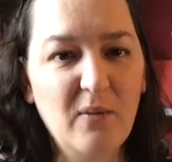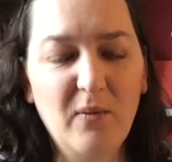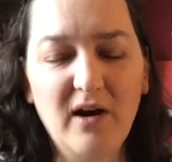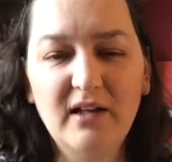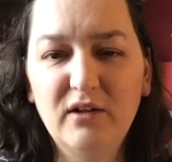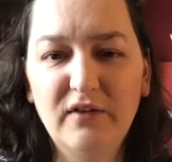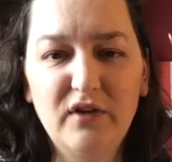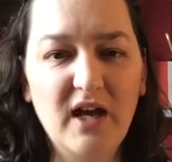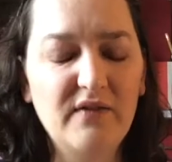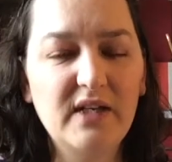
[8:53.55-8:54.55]
where, you know,
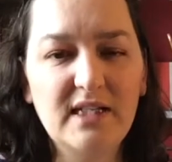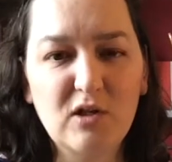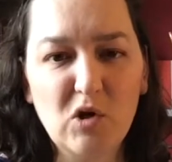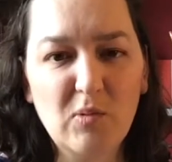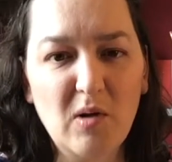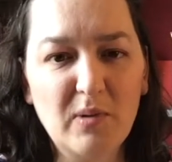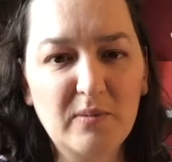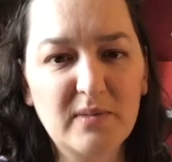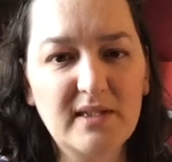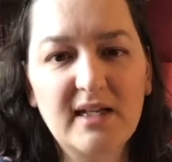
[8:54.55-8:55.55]
if you have any sock
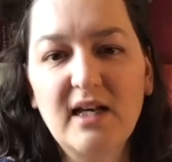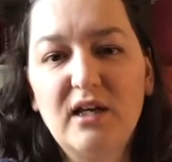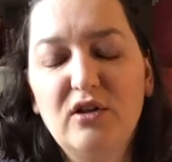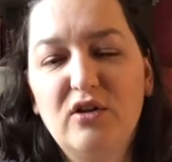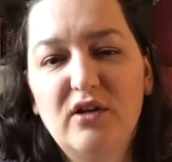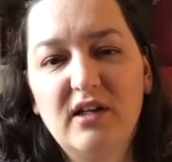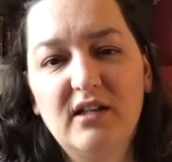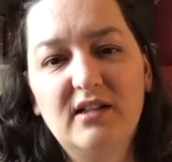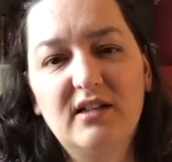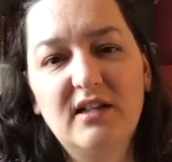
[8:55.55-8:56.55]
problems, you
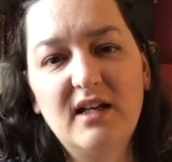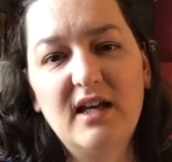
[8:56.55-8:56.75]
can